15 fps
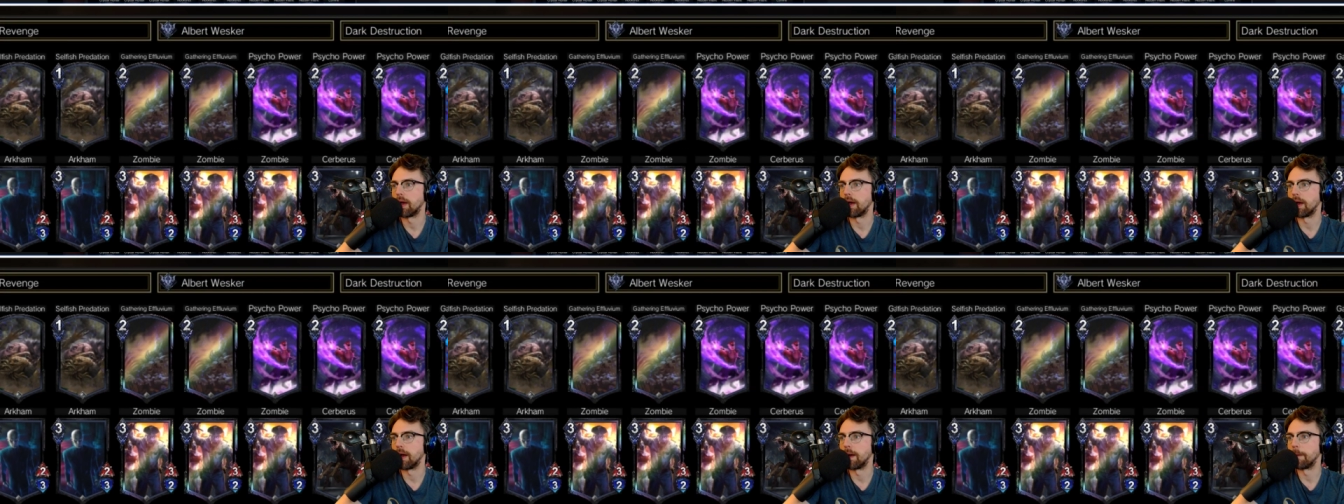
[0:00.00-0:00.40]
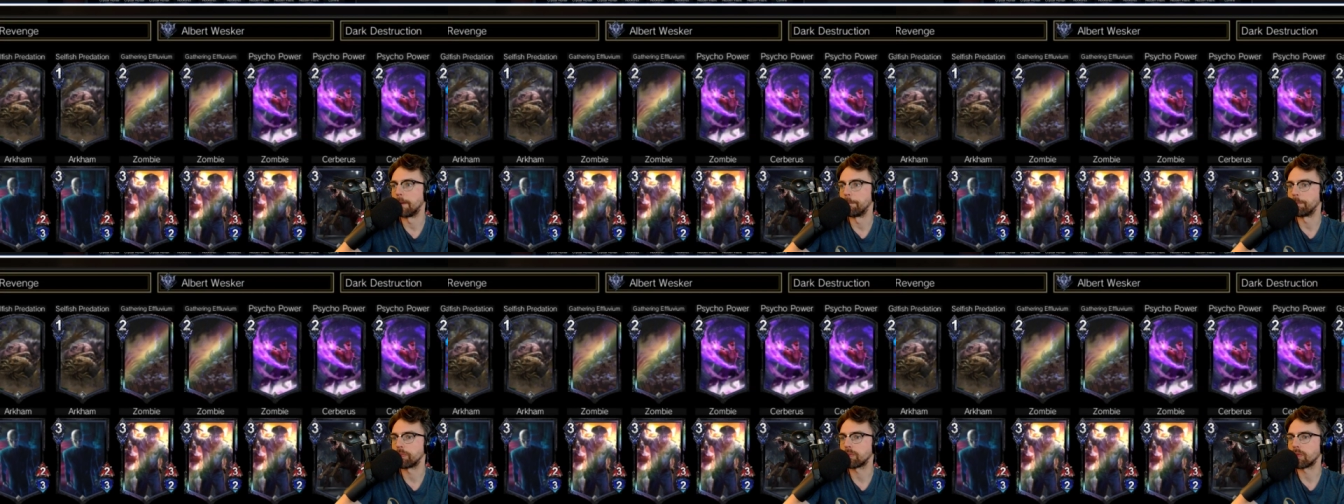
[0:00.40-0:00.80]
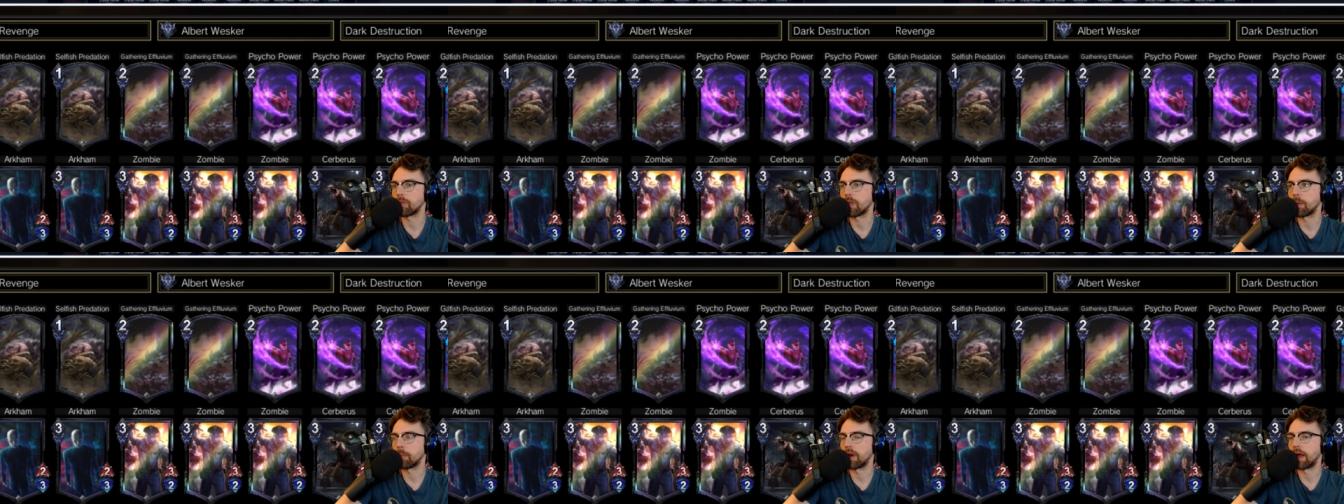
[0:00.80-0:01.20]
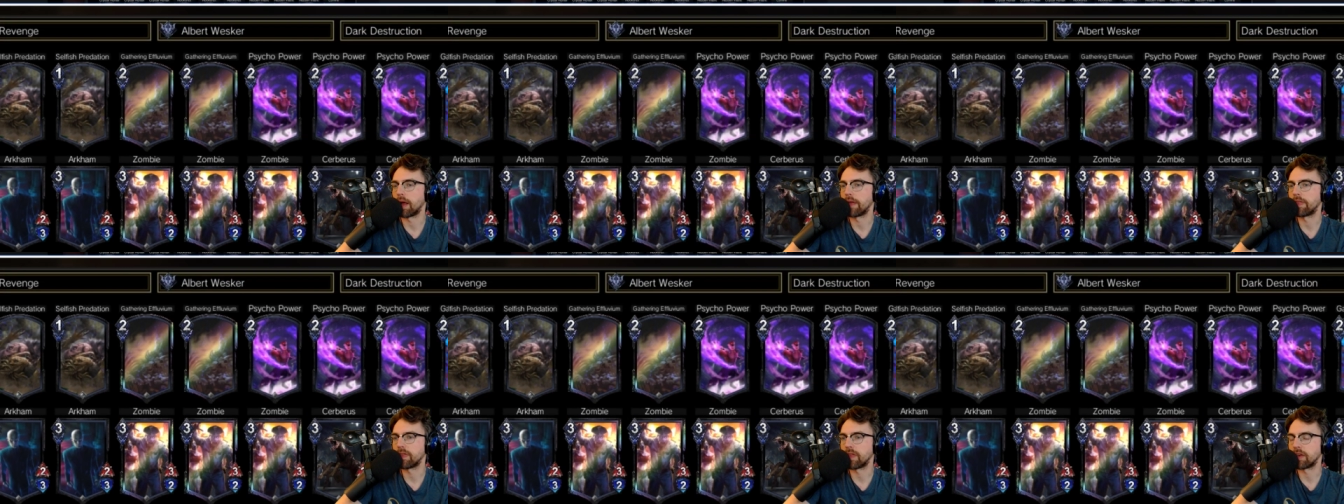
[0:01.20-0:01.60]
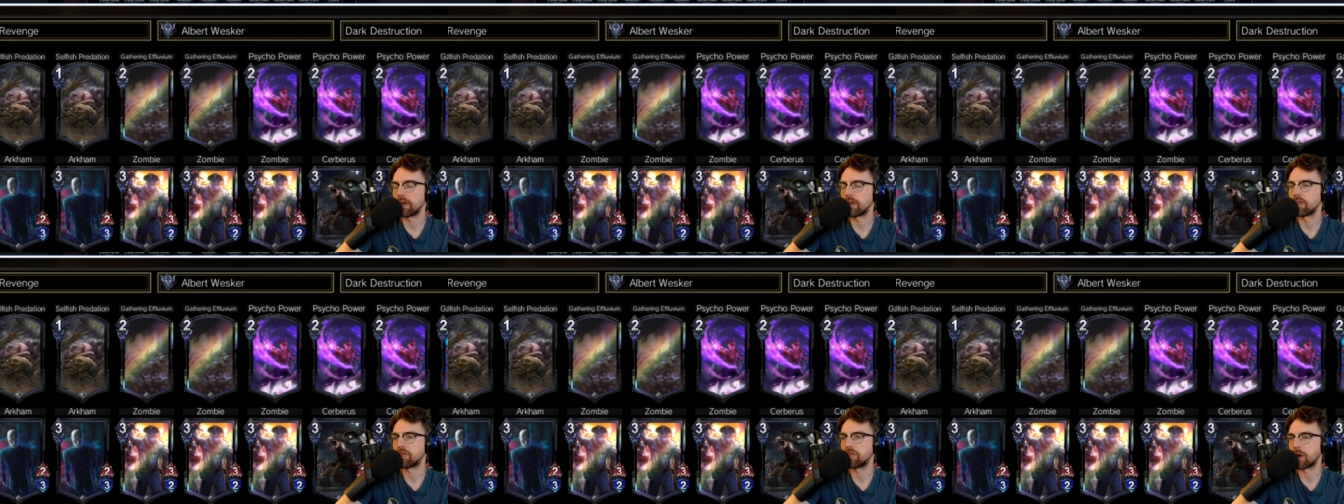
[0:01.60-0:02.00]
But I think that
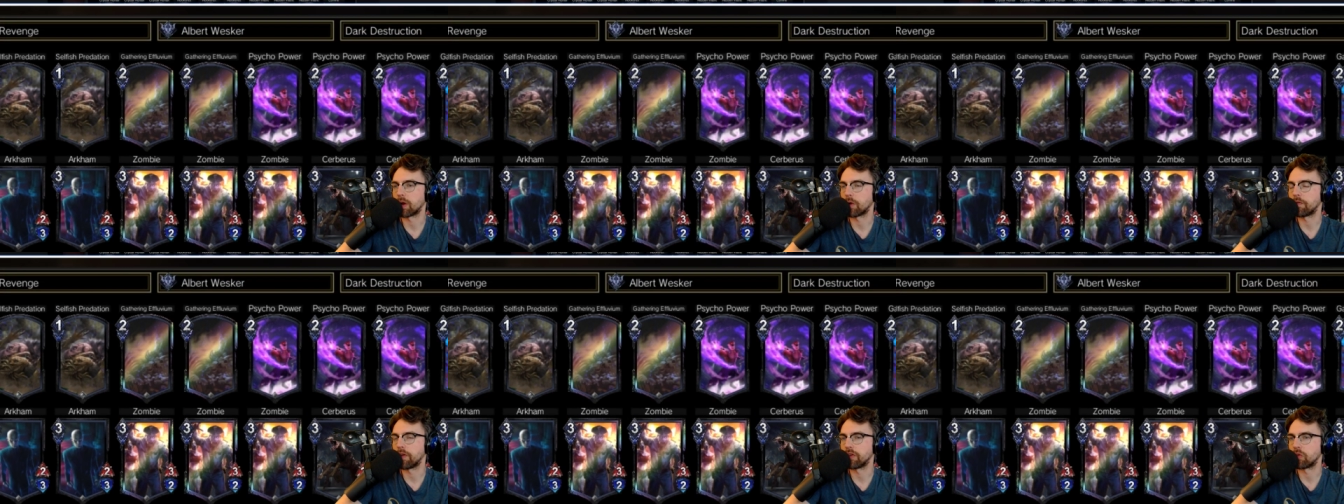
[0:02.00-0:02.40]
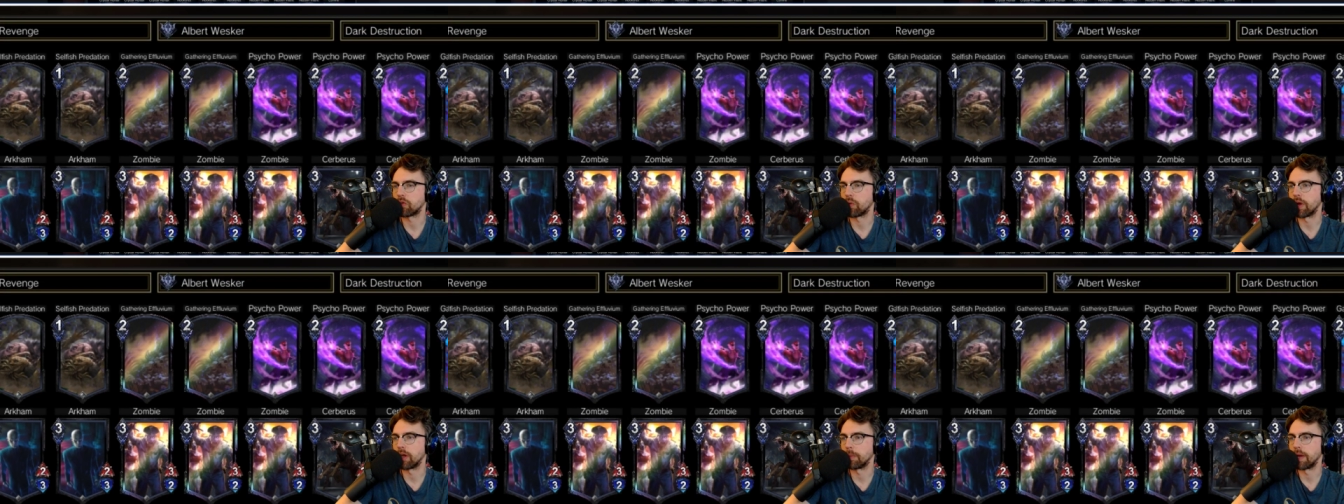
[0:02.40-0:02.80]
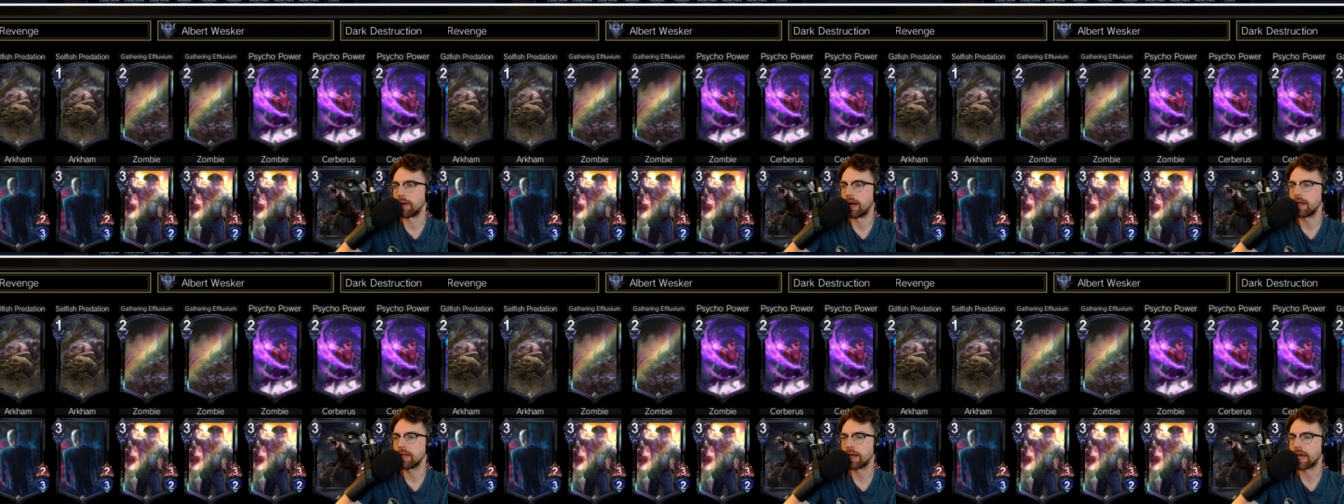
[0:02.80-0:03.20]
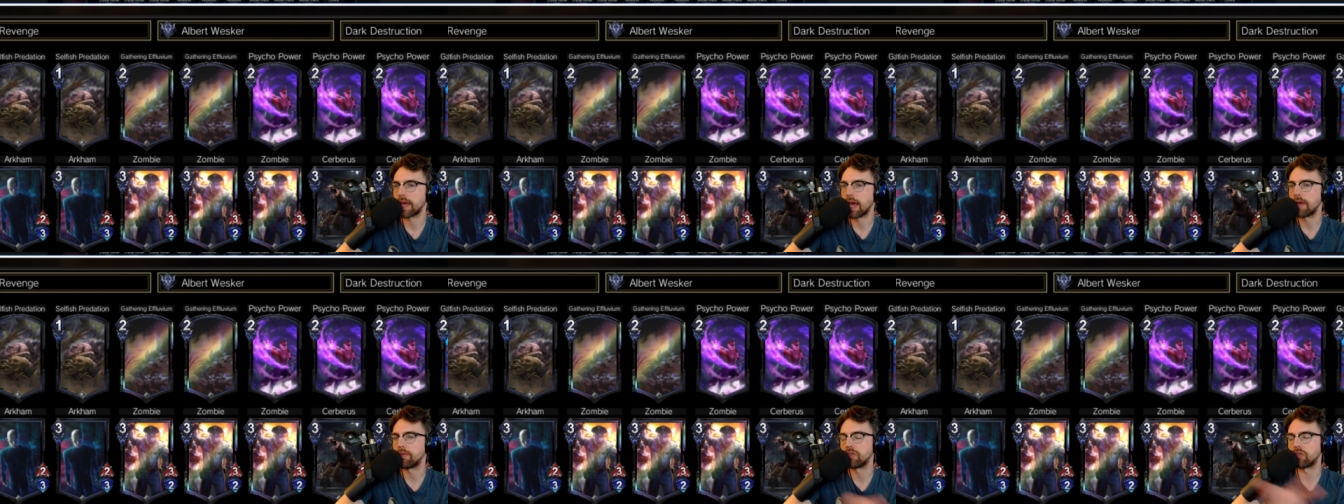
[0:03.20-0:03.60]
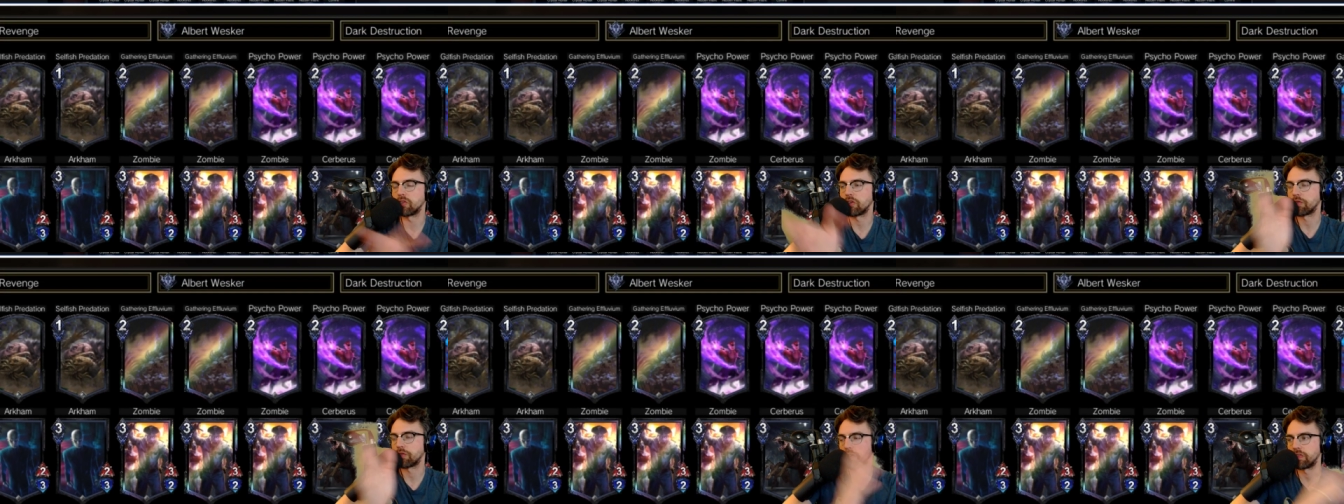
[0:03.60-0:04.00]
does sacrifice a random, and I like having,
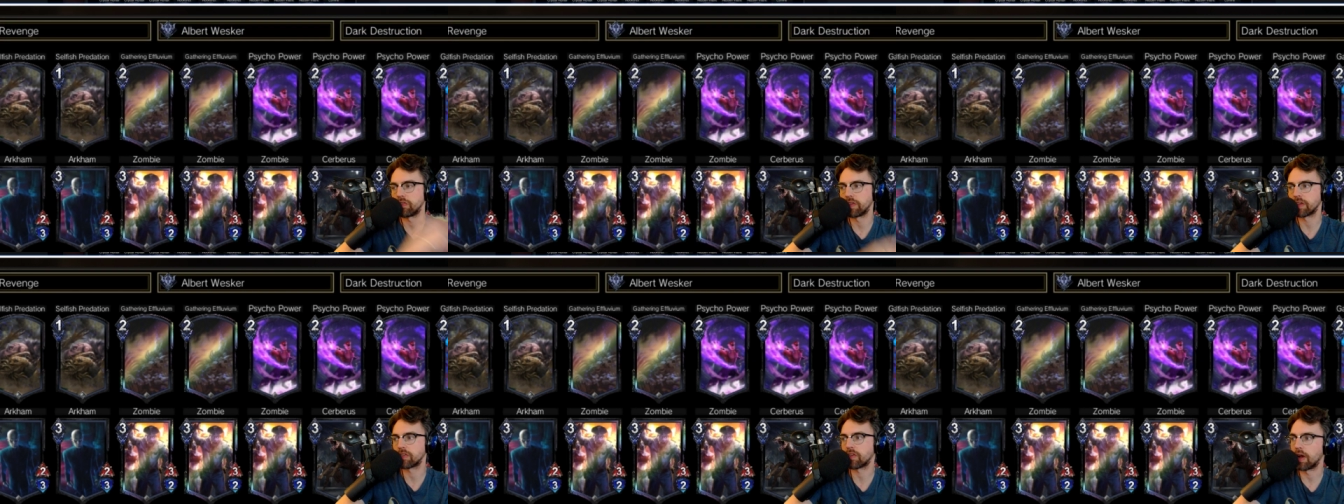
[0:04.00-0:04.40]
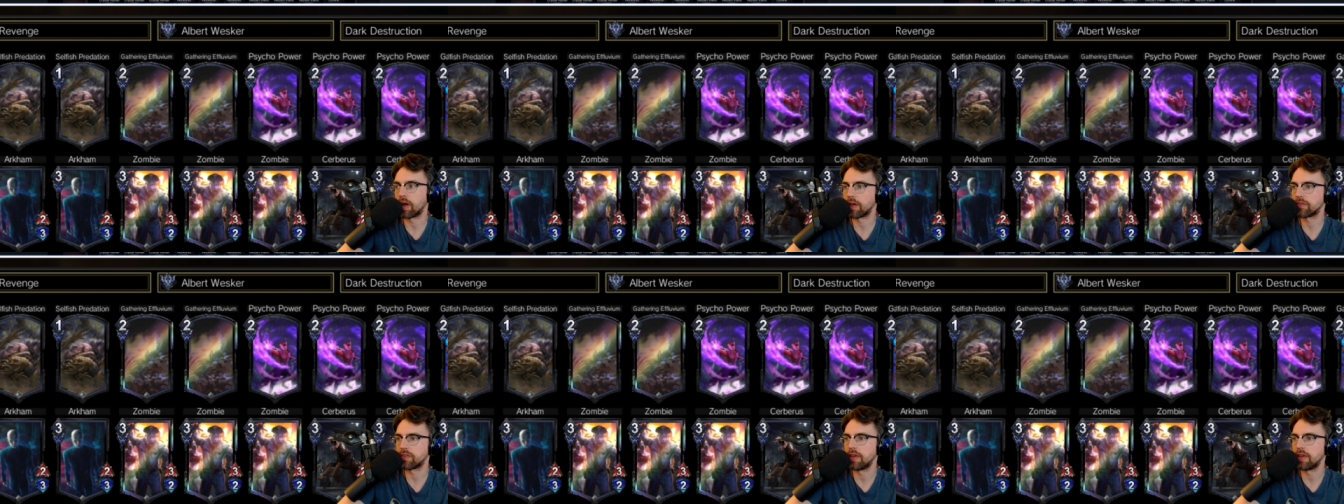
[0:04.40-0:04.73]
just for the 6 cost,